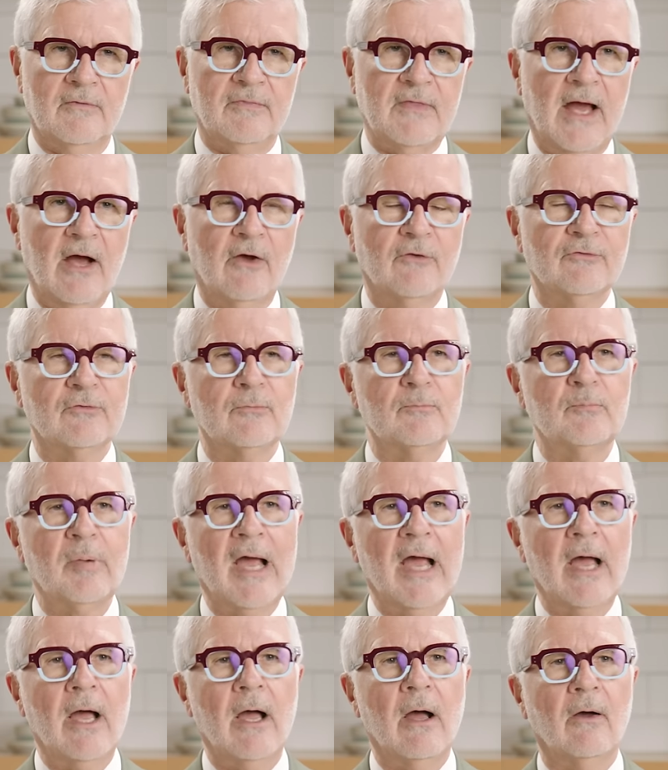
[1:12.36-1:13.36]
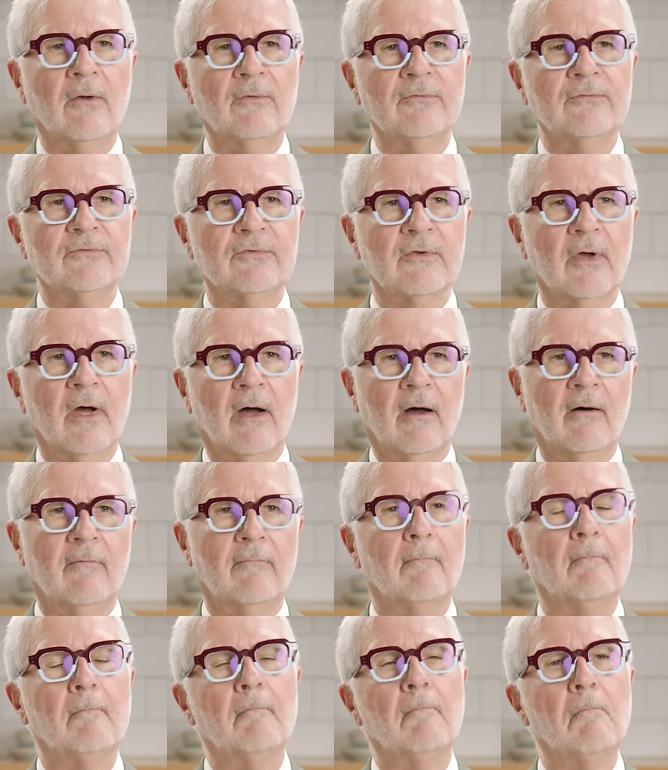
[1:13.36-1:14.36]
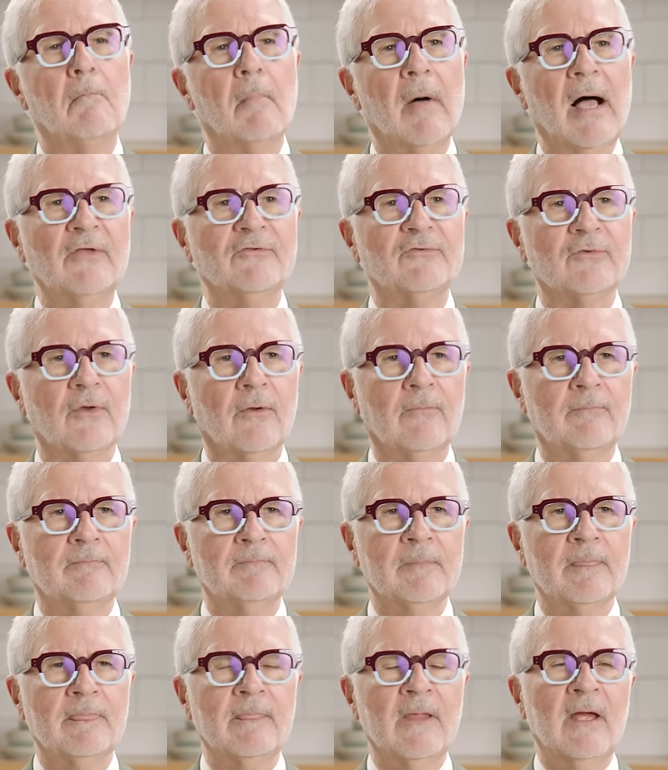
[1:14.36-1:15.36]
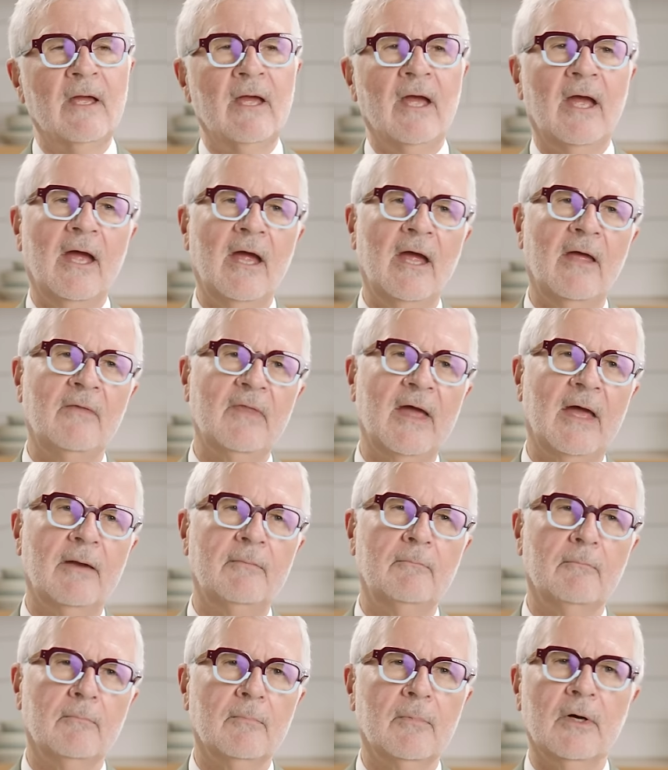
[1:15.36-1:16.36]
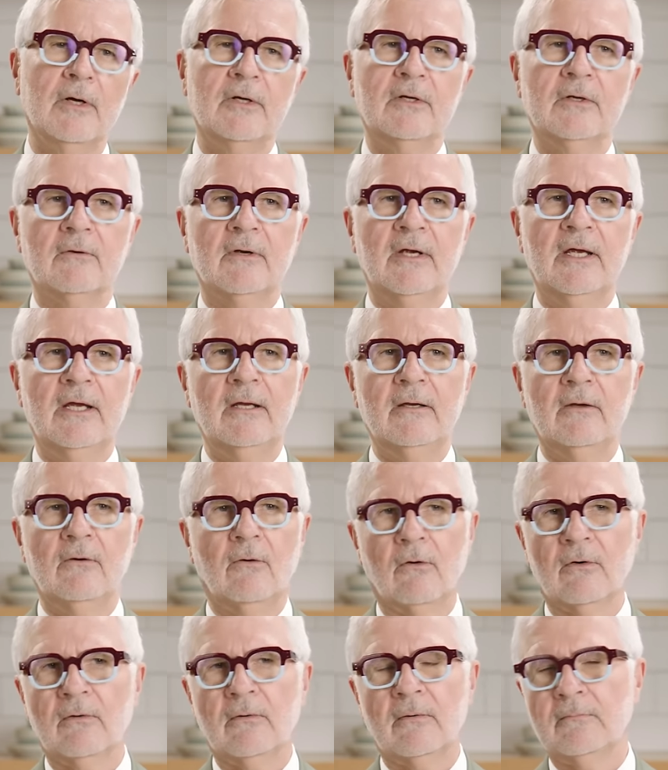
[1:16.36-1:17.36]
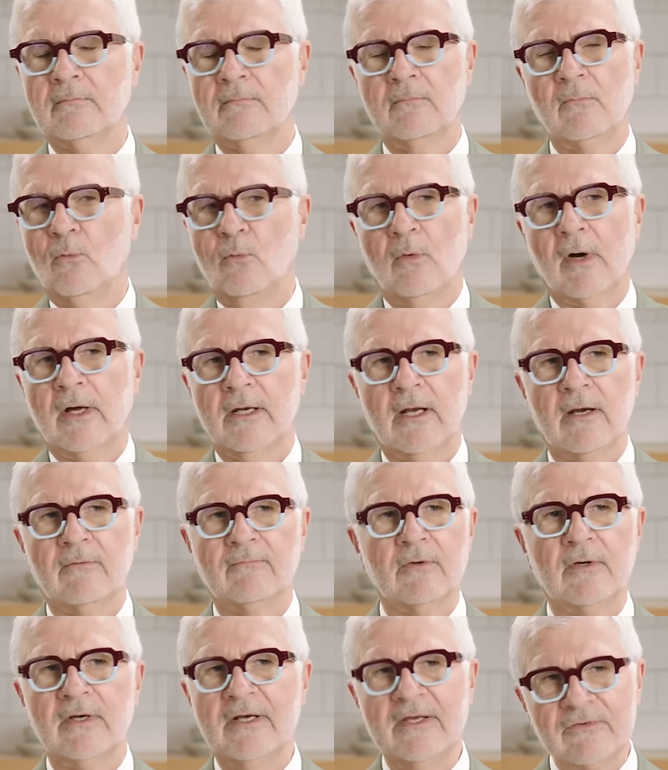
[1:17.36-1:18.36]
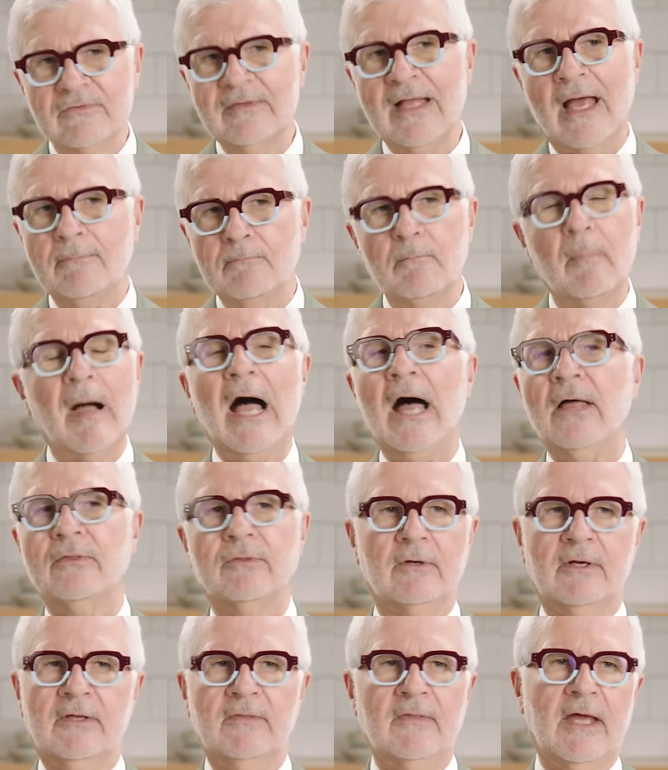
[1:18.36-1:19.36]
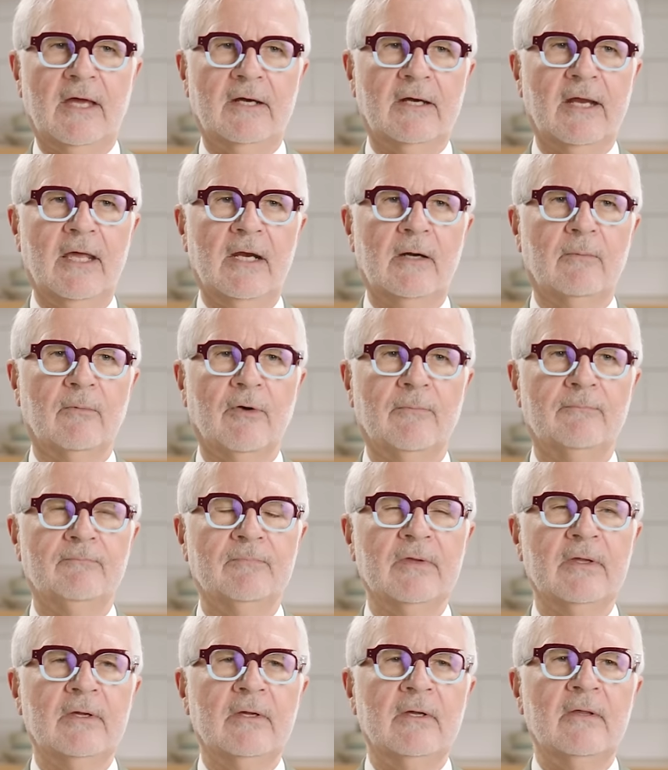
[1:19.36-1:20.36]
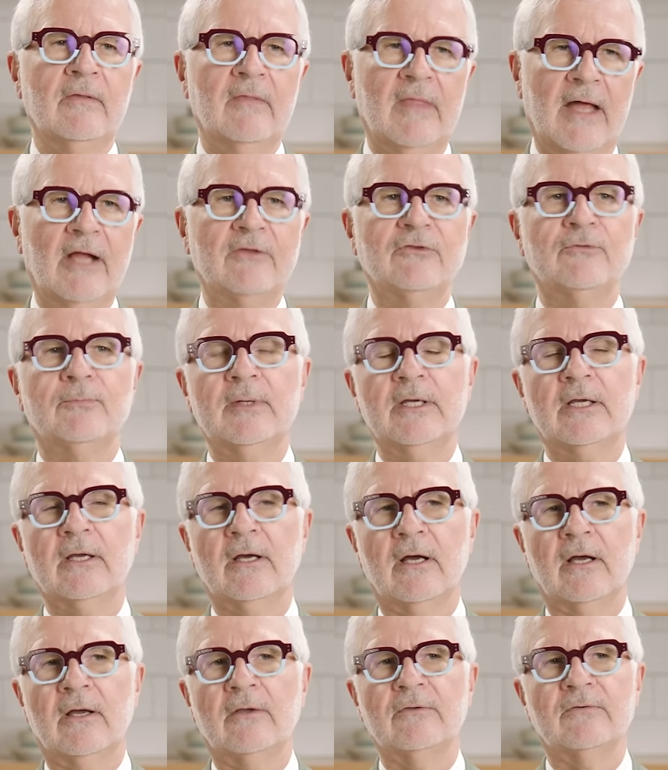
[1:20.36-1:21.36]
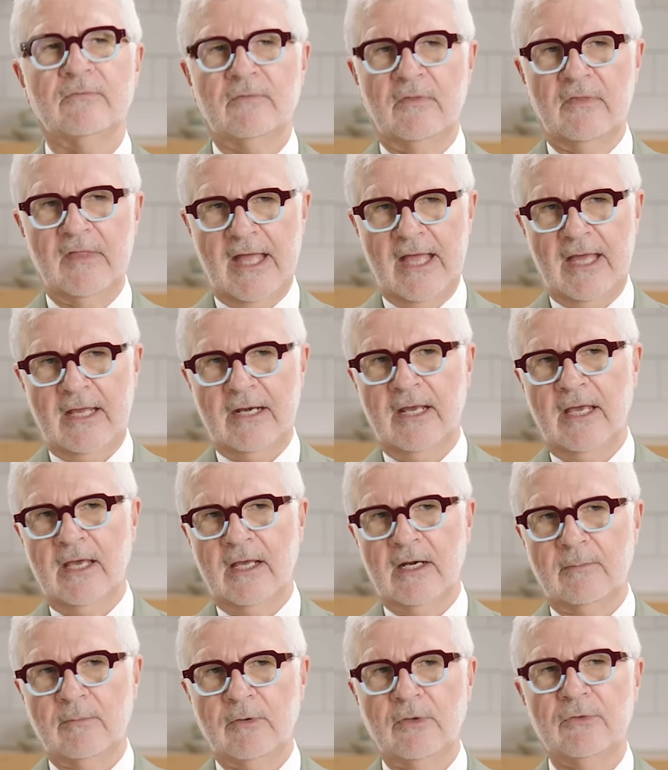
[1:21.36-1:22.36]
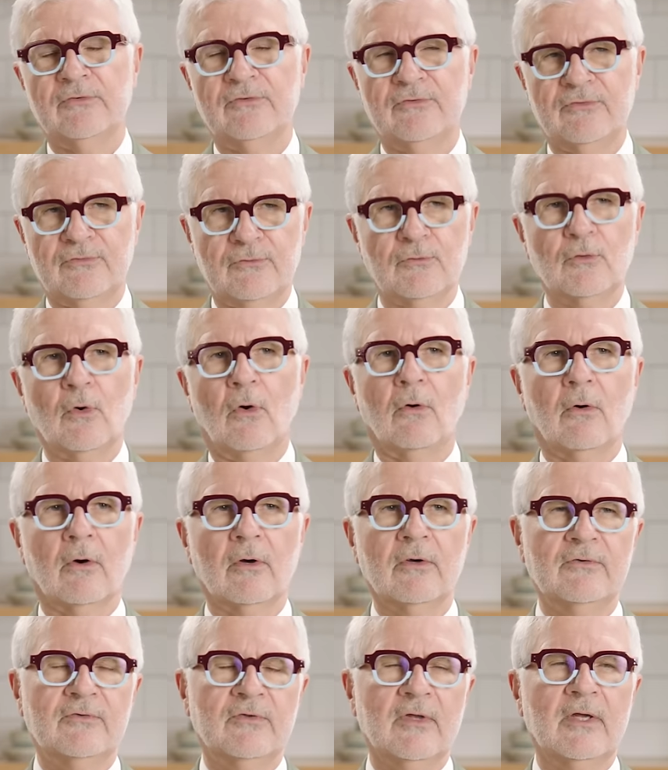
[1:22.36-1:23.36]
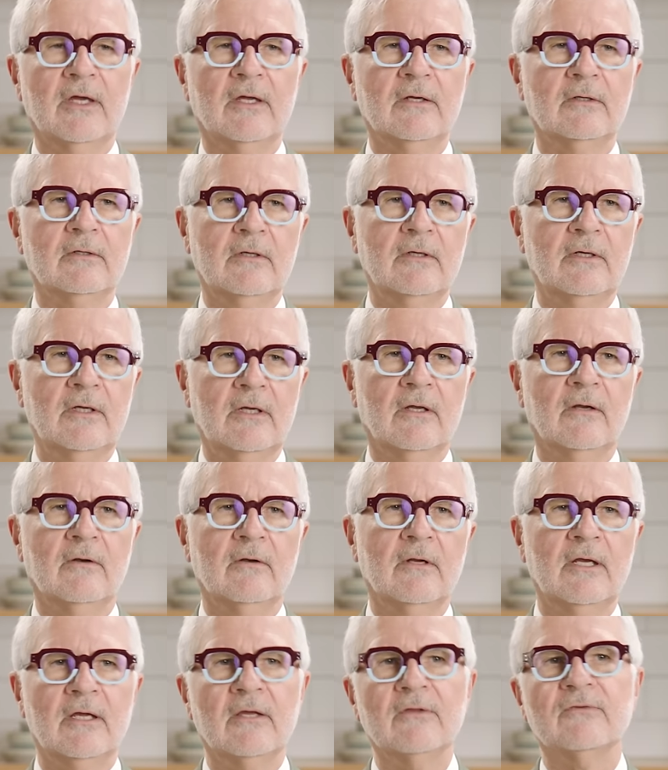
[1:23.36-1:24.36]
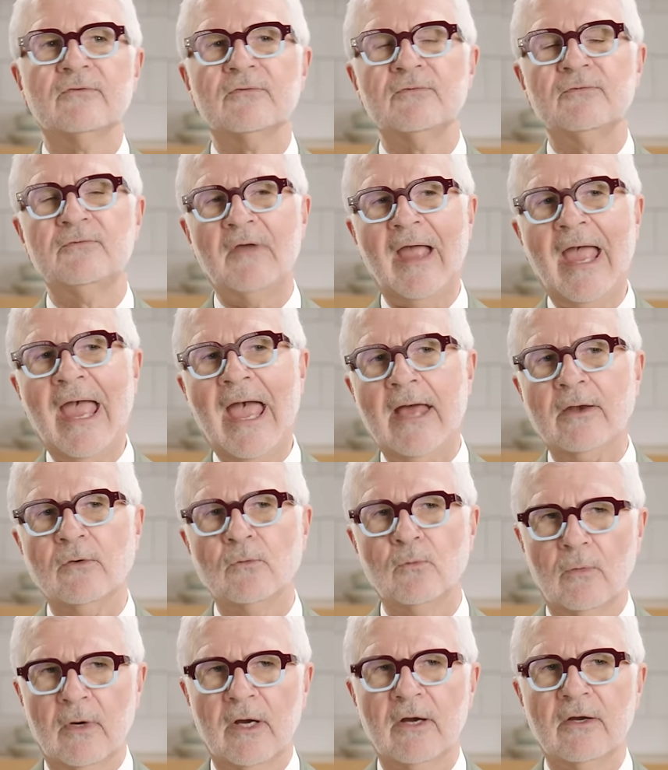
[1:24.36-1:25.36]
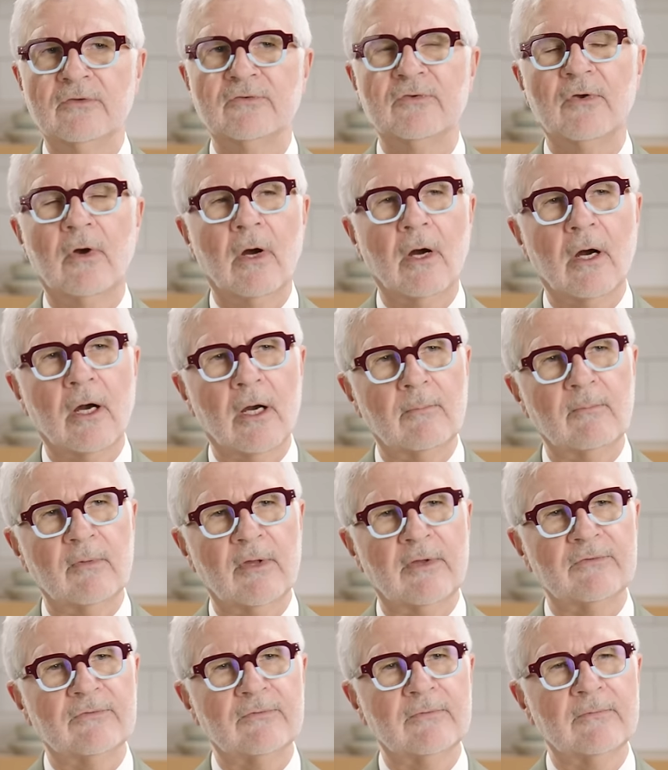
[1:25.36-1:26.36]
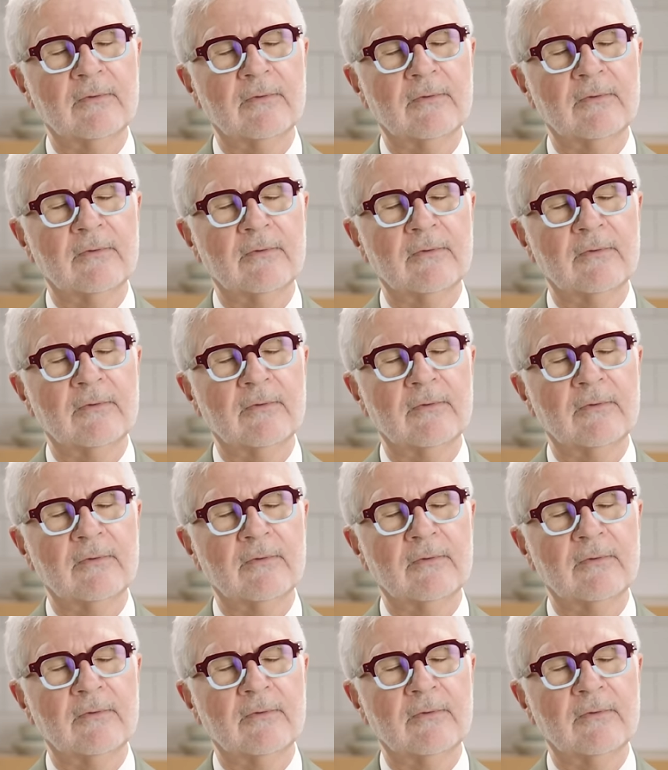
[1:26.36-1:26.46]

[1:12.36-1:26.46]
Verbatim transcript: 1,000 pounds of muscle, and that mercury or whatever is not bothering that animal. That's because that animal stores it in its fat where it's harmless.